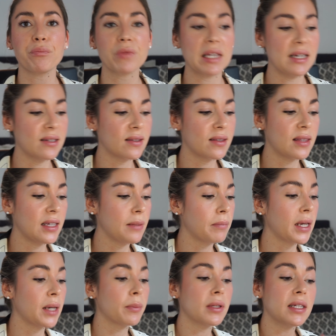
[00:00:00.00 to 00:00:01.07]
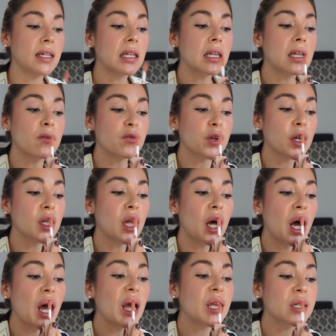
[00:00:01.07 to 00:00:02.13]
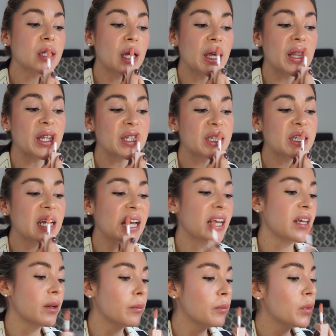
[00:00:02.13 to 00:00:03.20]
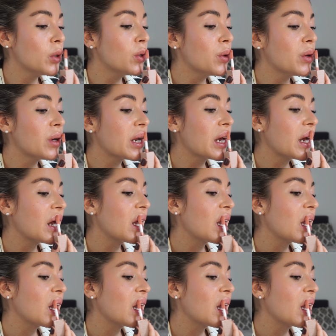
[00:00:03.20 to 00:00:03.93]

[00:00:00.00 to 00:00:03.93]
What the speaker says: is the Maybelline Lifter Gloss in the shade Moon.